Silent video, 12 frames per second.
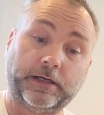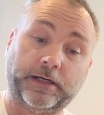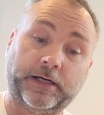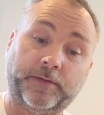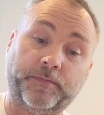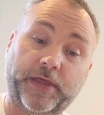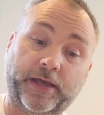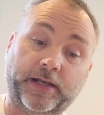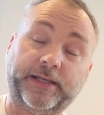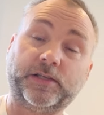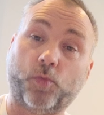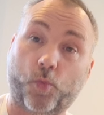Um, at
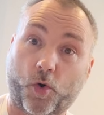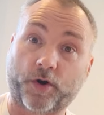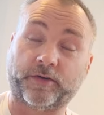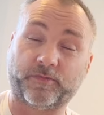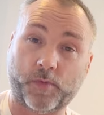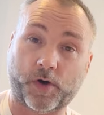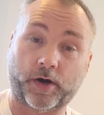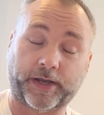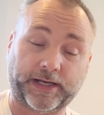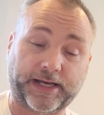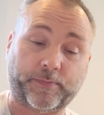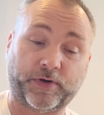least one of my
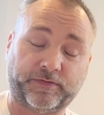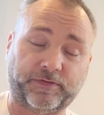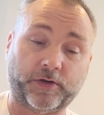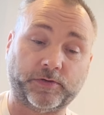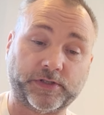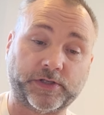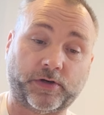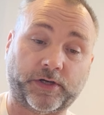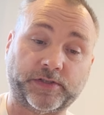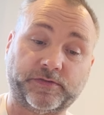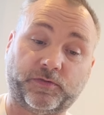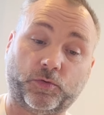Laminar Flow
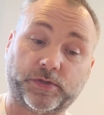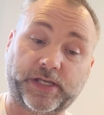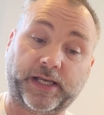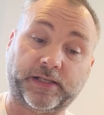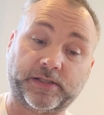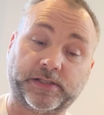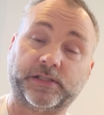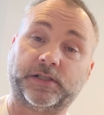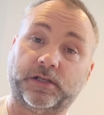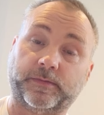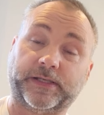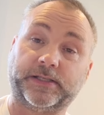Designs 14s is
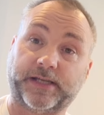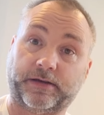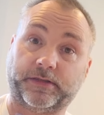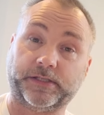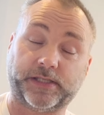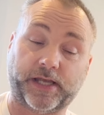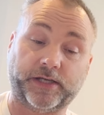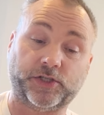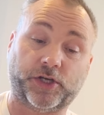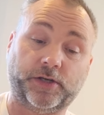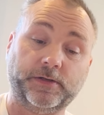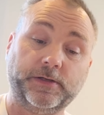going to be Southeast
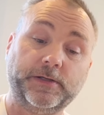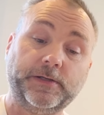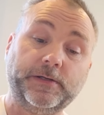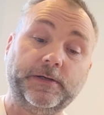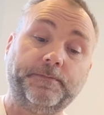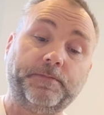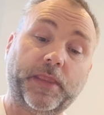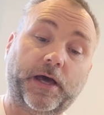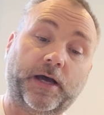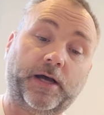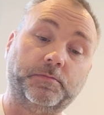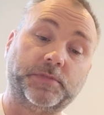Asia.
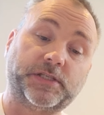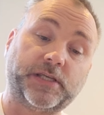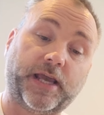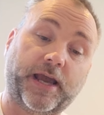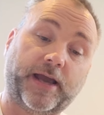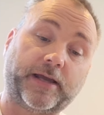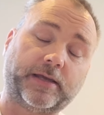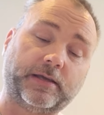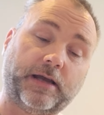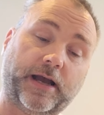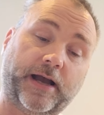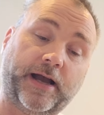Um, SEAC
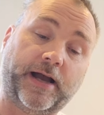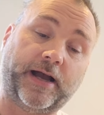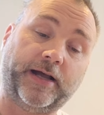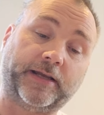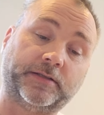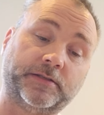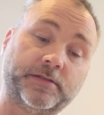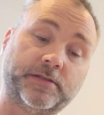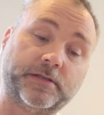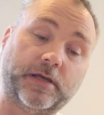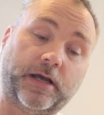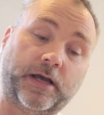
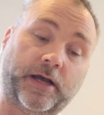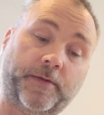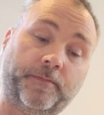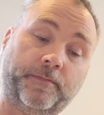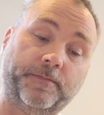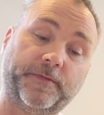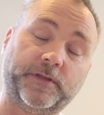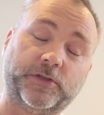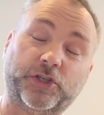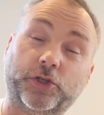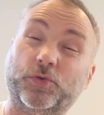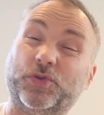and um, the
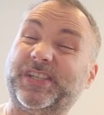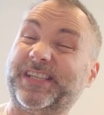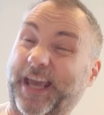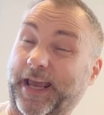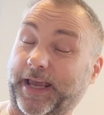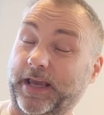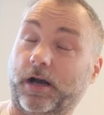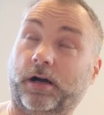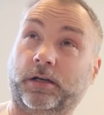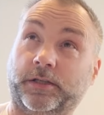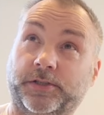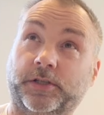2C I'm
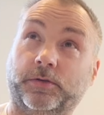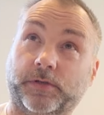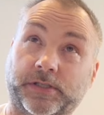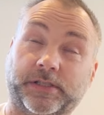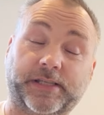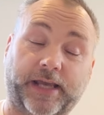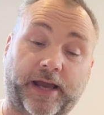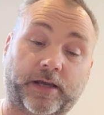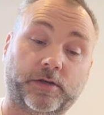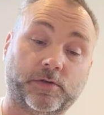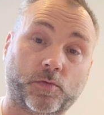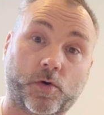going to do as
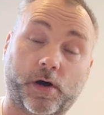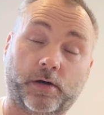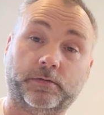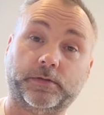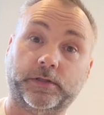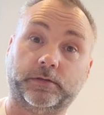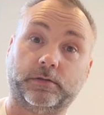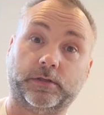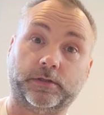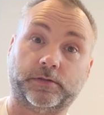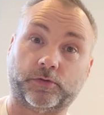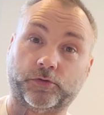SEAC as well, the,
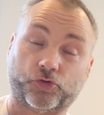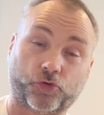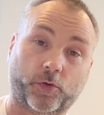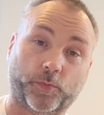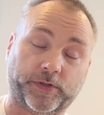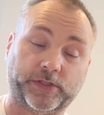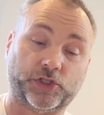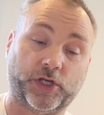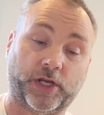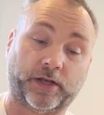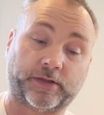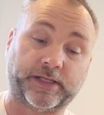the sort of Trop with the
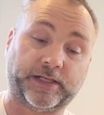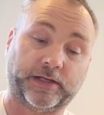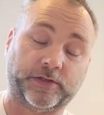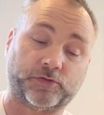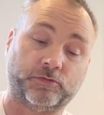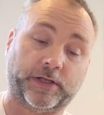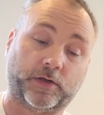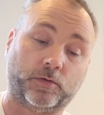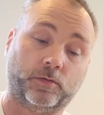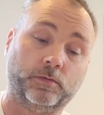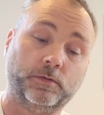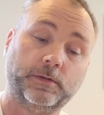chin. I think that looks really
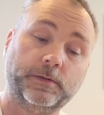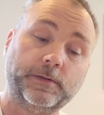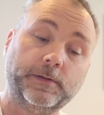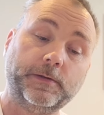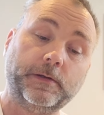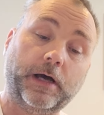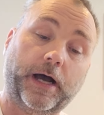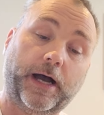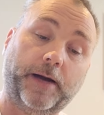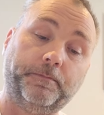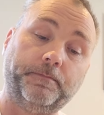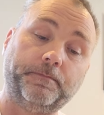cool.
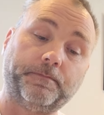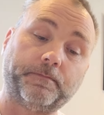Um,